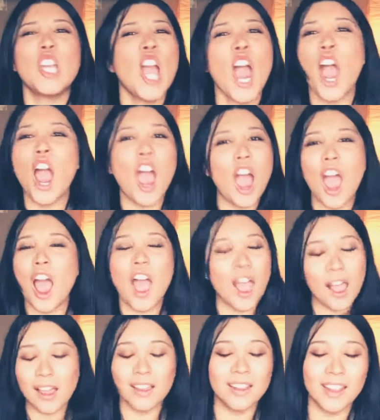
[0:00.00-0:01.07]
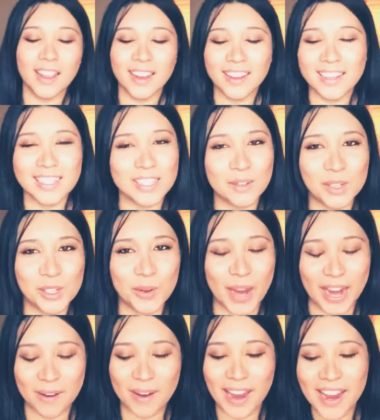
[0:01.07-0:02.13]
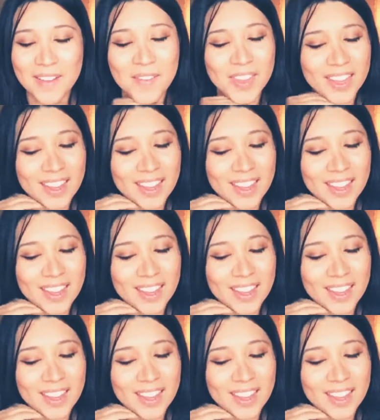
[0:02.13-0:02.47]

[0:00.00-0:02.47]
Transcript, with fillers: ah! Because it was great, right?